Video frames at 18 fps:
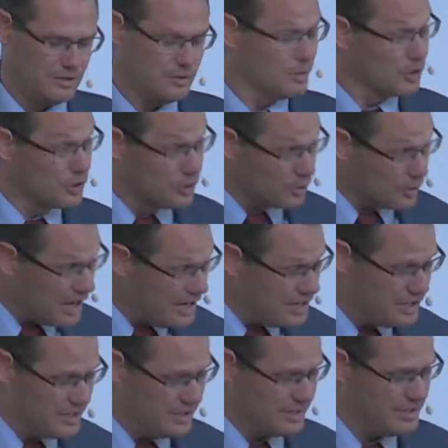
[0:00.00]
So we're
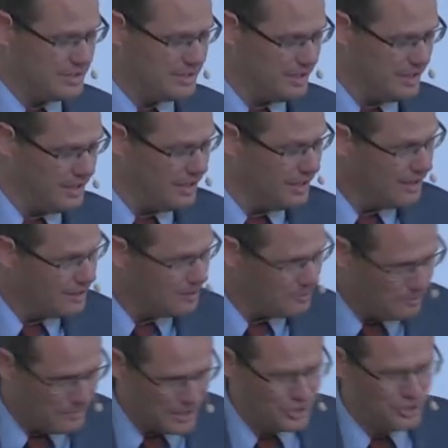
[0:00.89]
graciously
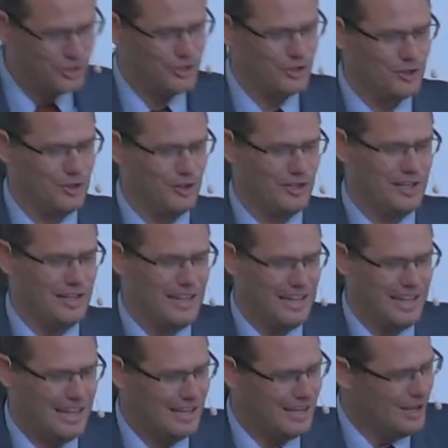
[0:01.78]
missional
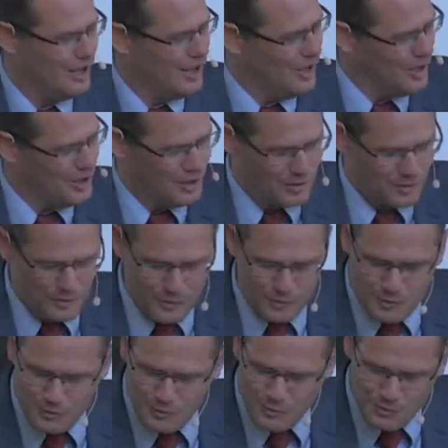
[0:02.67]
in
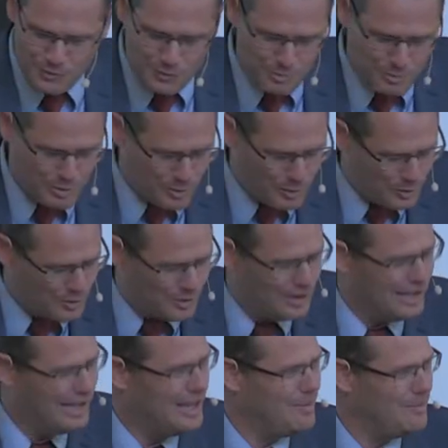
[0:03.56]

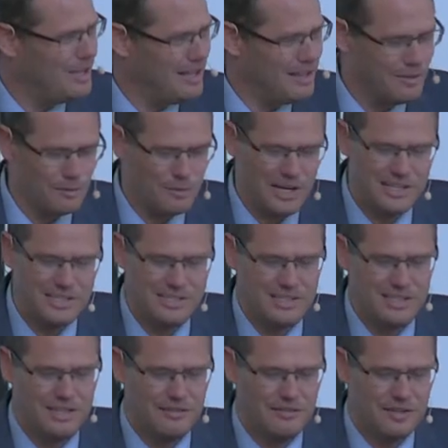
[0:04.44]
proclaiming the
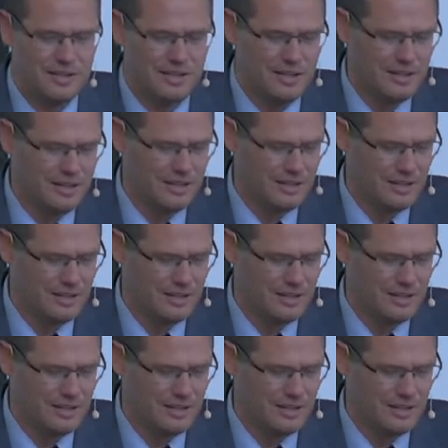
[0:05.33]
rest giver.